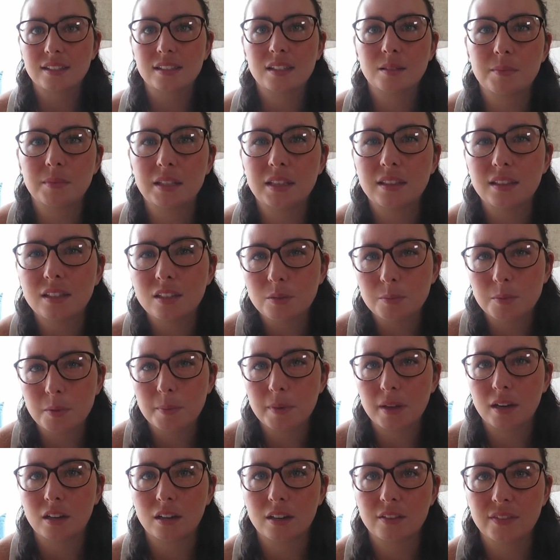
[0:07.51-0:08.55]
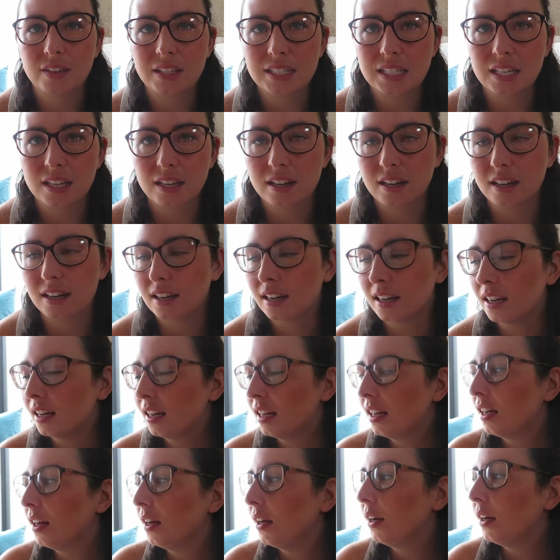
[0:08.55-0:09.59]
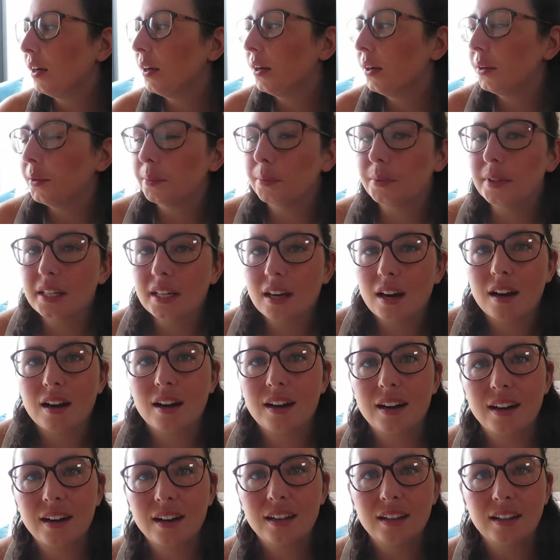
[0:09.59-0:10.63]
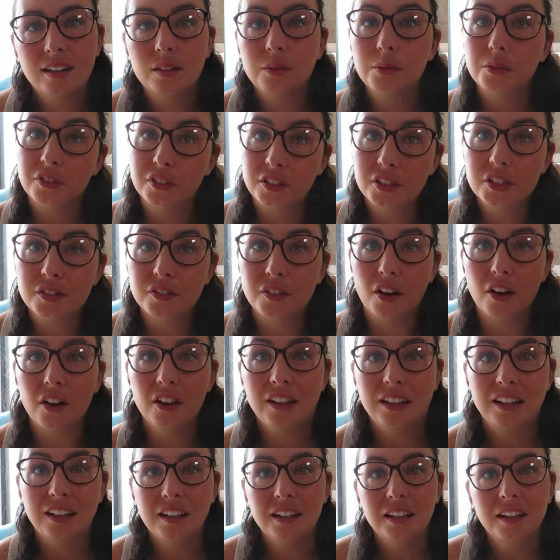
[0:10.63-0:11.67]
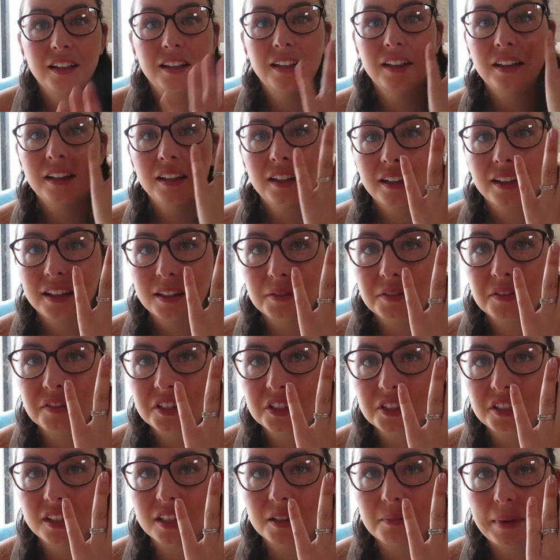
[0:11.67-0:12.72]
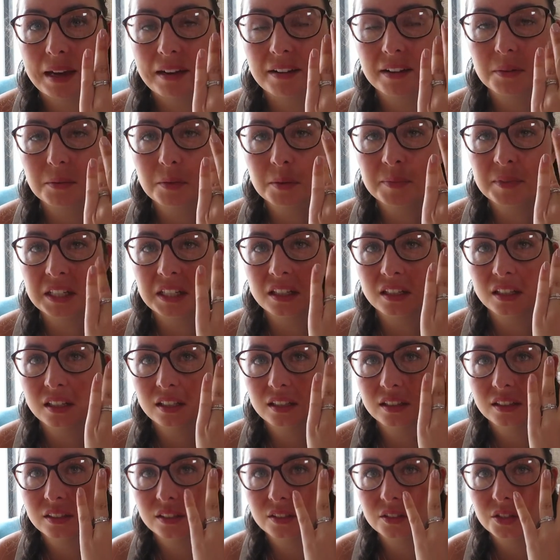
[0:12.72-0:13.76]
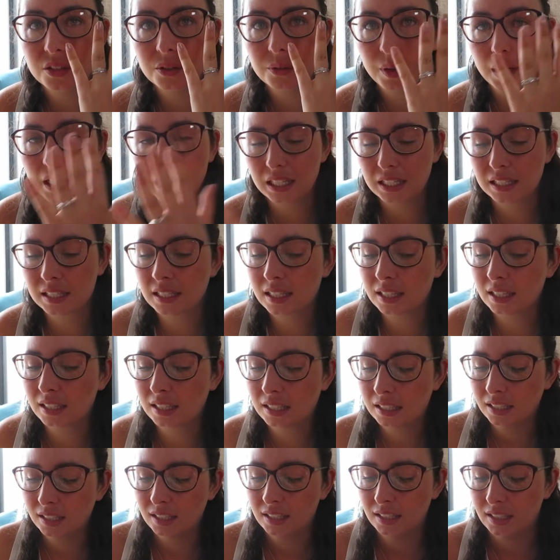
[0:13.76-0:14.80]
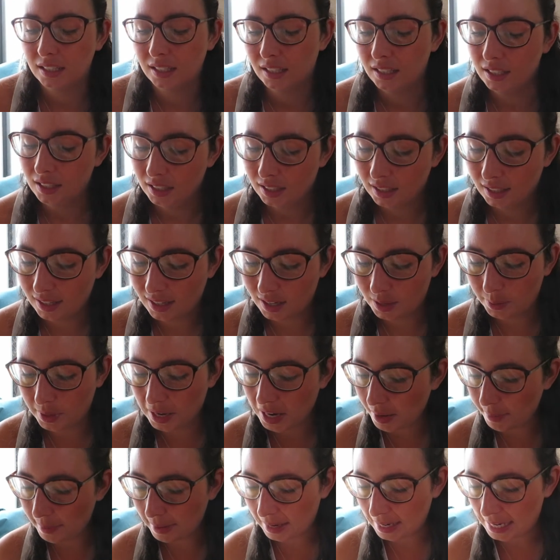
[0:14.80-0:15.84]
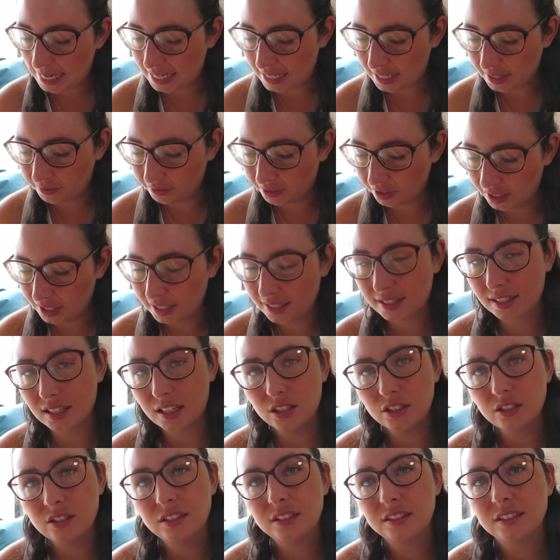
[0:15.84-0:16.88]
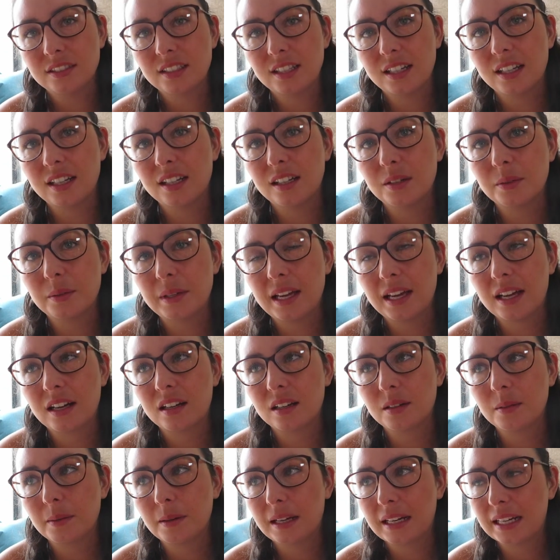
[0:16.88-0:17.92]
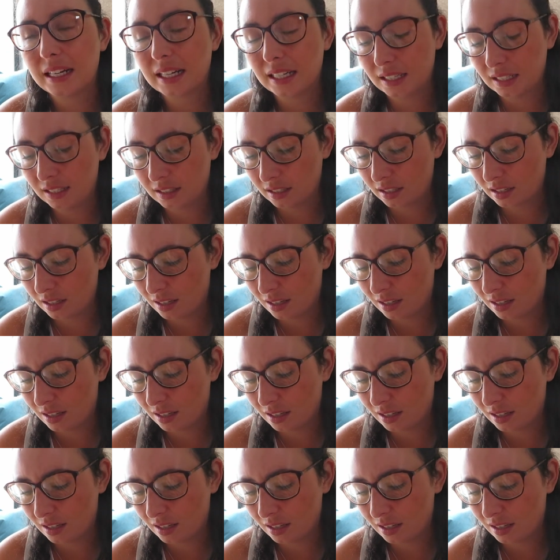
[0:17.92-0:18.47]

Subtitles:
can see me a little bit better if I sit here. We are, well, first of all, I'm officially a married woman. Two rings. We got married a few days ago. We had our wedding.